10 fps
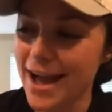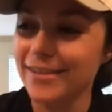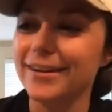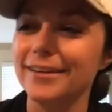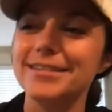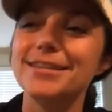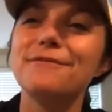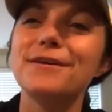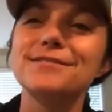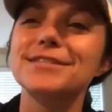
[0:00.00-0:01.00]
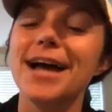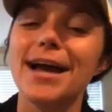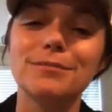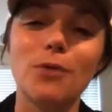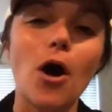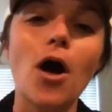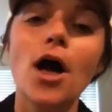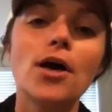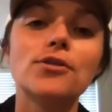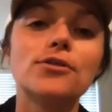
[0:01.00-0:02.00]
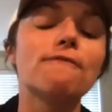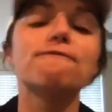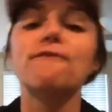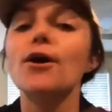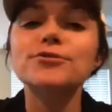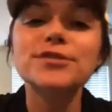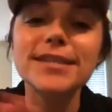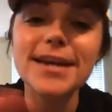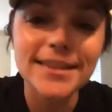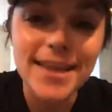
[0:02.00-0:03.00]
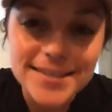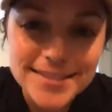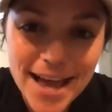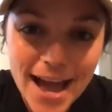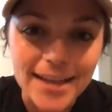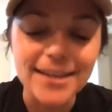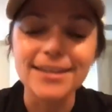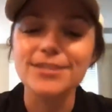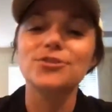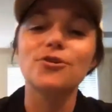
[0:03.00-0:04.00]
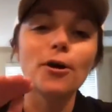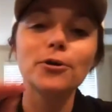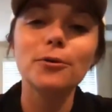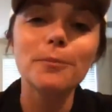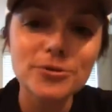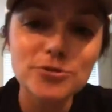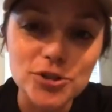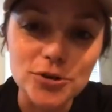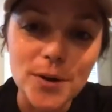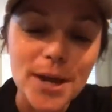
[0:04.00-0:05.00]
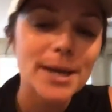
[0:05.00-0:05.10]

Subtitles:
Allen on the defensive side of the ball. The first thing they say is Gardner Minshew